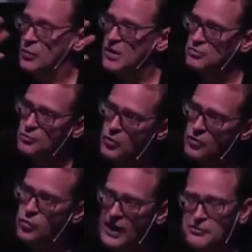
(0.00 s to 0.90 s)
We're
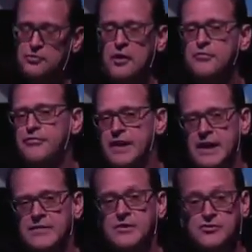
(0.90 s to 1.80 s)

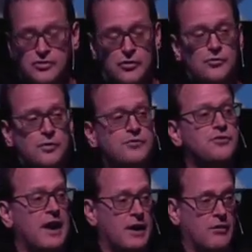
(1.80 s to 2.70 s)
retrofitting the
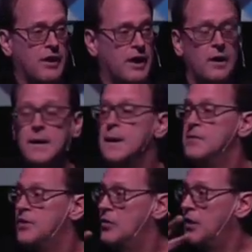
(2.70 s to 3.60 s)
children's area,
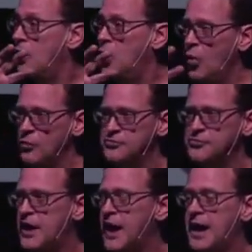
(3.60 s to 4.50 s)
the whole
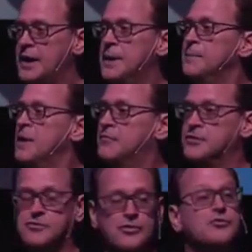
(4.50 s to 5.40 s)
side of
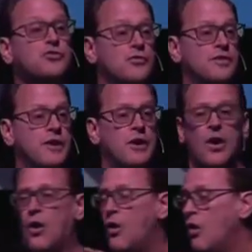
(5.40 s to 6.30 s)
the church over there,
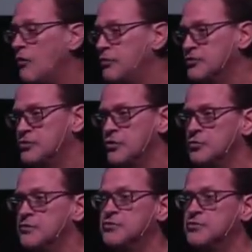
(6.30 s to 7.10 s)
all for children.